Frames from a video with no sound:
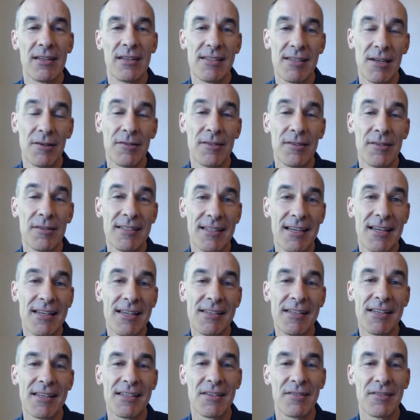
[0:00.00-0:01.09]
Southeast
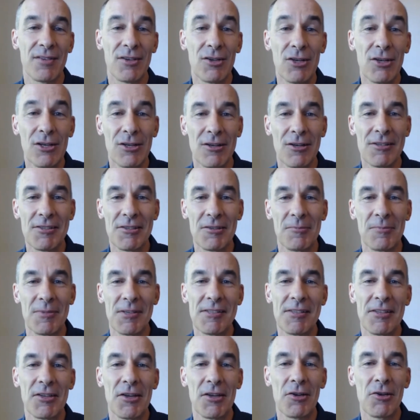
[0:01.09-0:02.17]
Asia is a very large
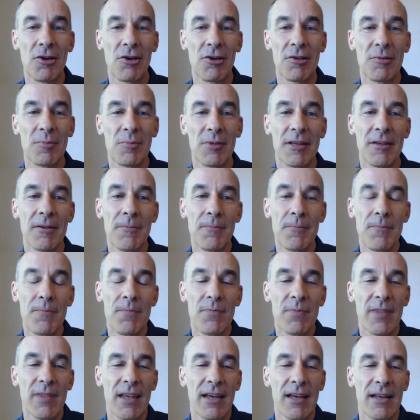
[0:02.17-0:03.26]
domestic economy.
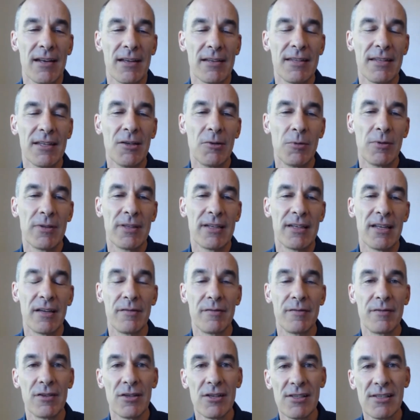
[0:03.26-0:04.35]
And I think with the
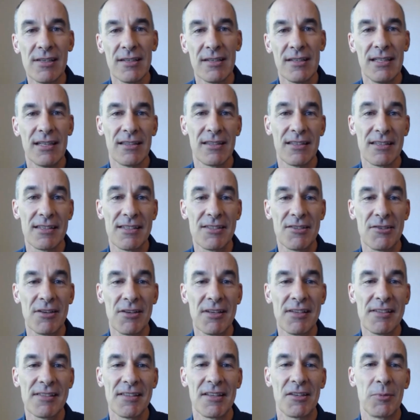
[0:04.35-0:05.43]
diversity and the
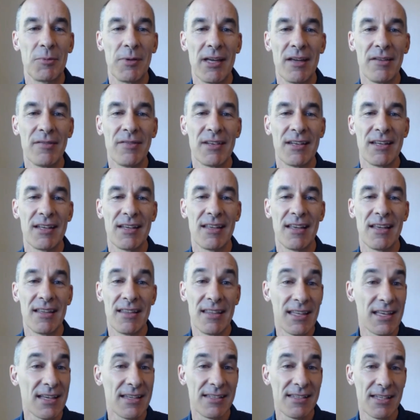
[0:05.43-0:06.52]
strengths that we have in
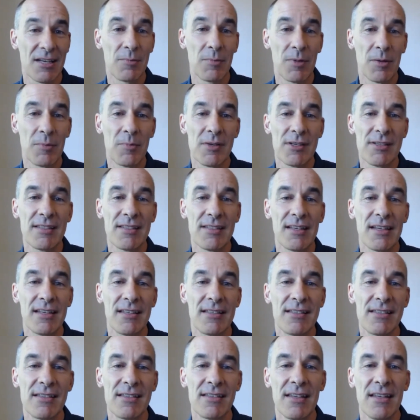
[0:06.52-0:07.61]
the ASEAN member
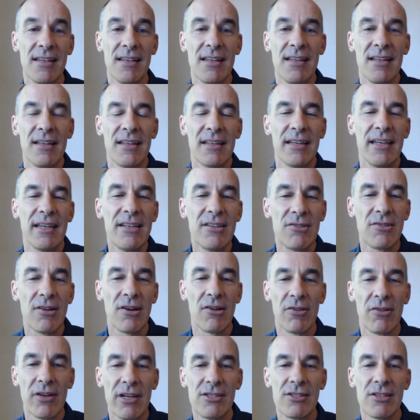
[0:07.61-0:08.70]
states,
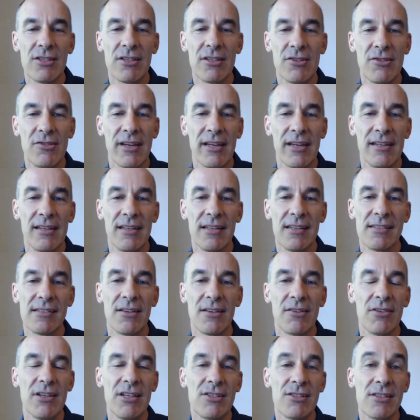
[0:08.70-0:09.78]
intra-region trade is the
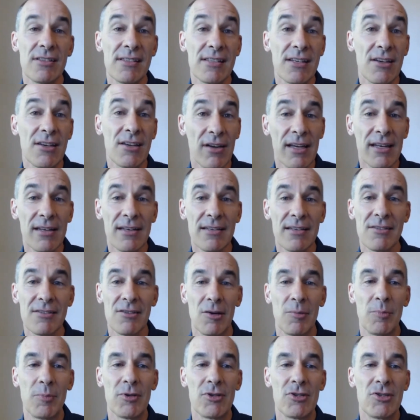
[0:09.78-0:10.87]
region's greatest
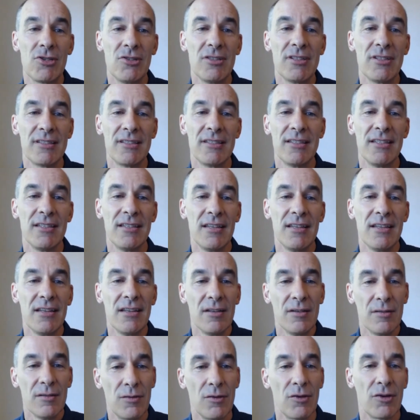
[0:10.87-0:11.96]
opportunity
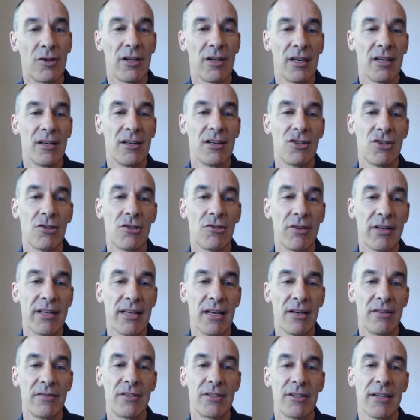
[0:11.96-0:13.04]
for an initial
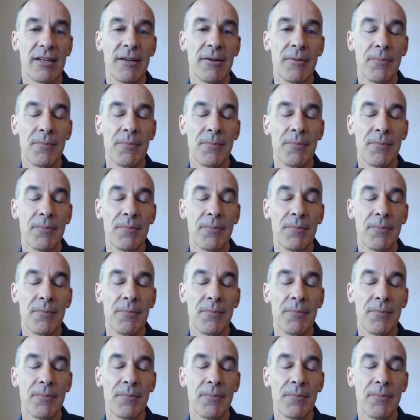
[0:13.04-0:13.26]
recovery.